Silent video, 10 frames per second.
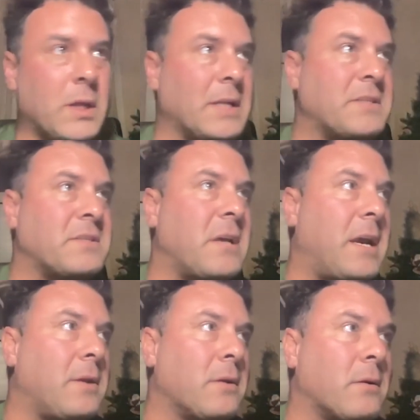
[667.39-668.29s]
Let's
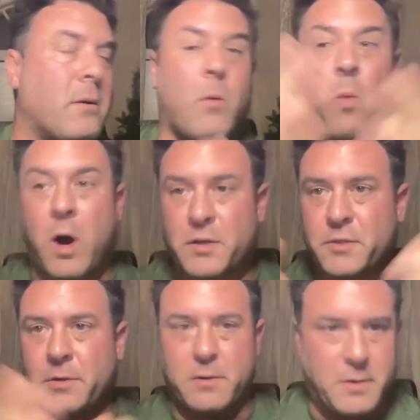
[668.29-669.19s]
say your
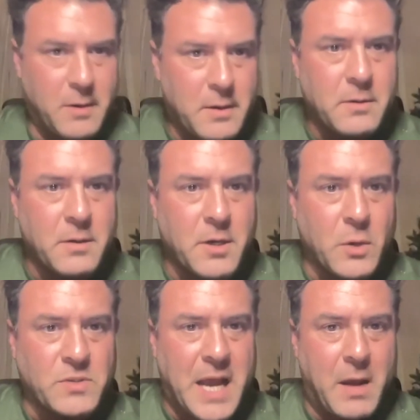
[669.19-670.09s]
washer
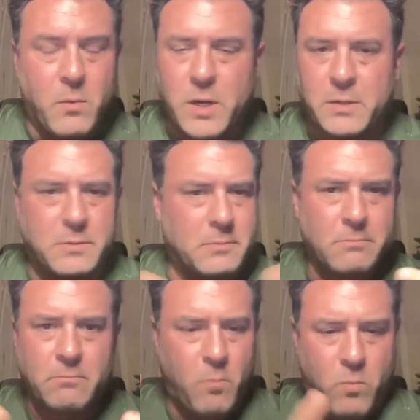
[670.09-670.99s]
goes out. Well,
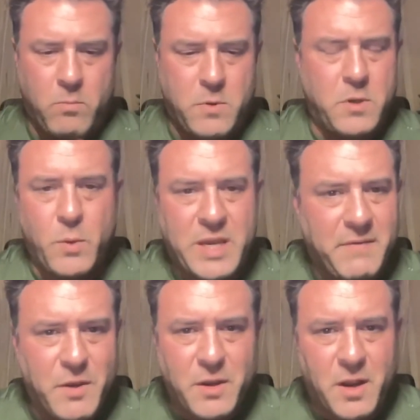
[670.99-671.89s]
we
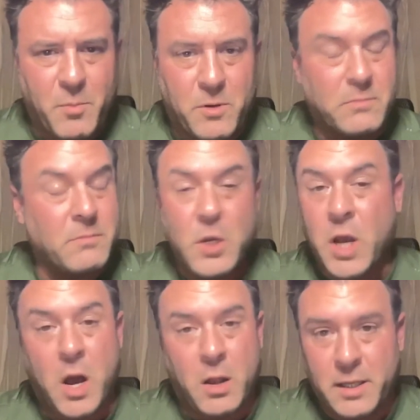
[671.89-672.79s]
give you a number, you
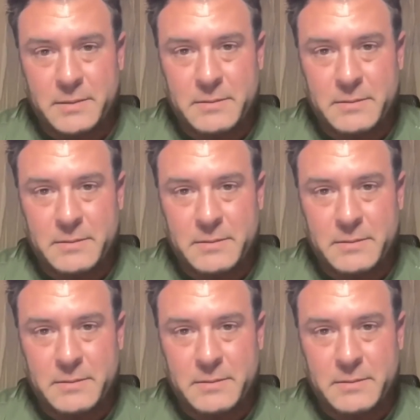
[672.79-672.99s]
call it.